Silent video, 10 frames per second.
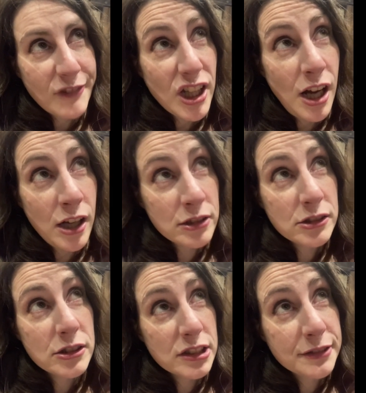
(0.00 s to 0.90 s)

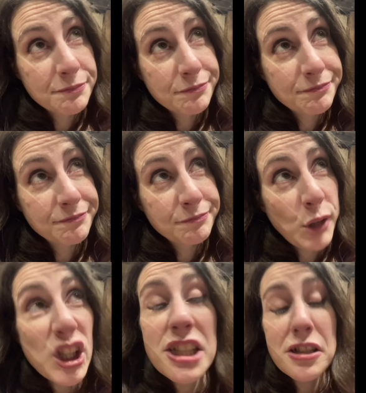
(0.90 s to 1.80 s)
cartons,
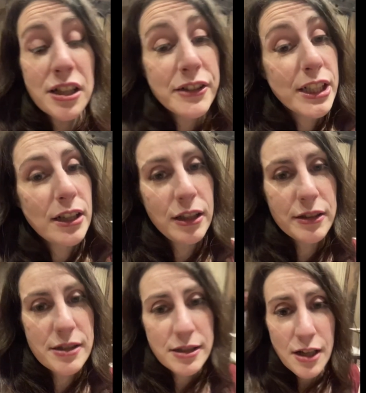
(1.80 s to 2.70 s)
polystyrene
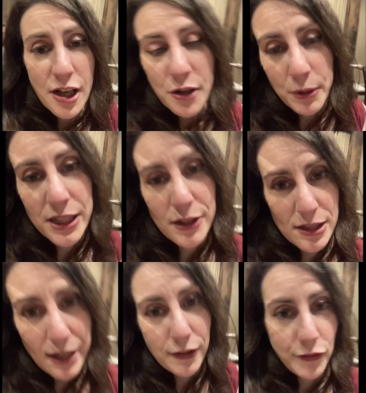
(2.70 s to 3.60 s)
cartons, where you can
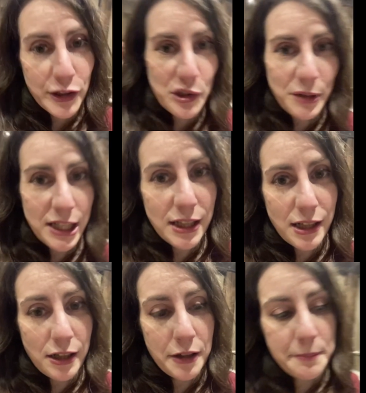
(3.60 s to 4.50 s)
take food away.
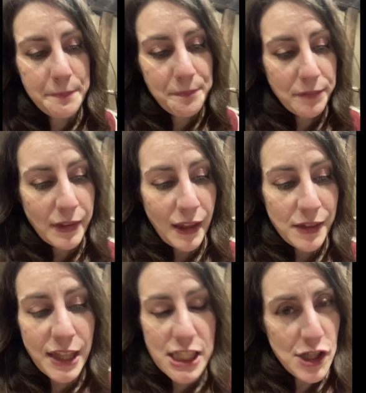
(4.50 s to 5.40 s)
Um,
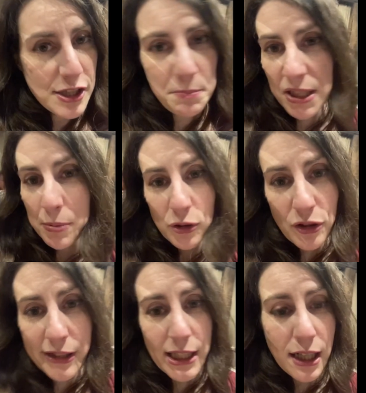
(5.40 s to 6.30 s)
they're used to people
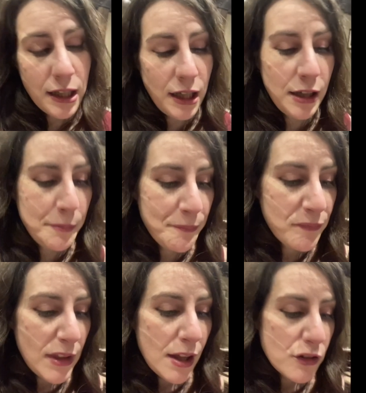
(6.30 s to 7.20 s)
doing that. Um,
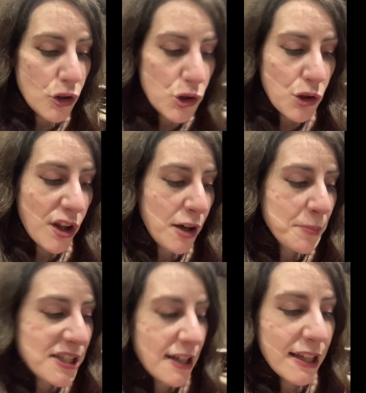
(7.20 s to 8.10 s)
not sure that I'll
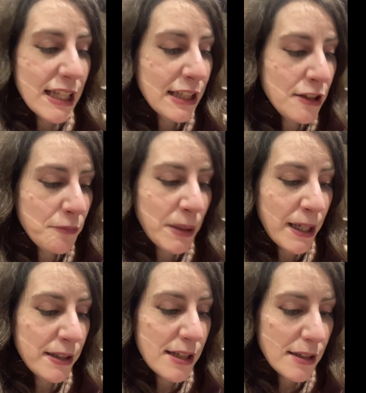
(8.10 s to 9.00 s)
be taking any of
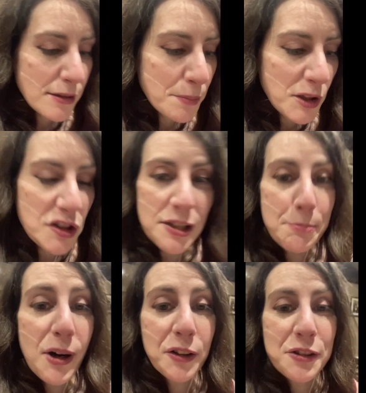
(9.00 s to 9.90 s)
mine. It's mostly bun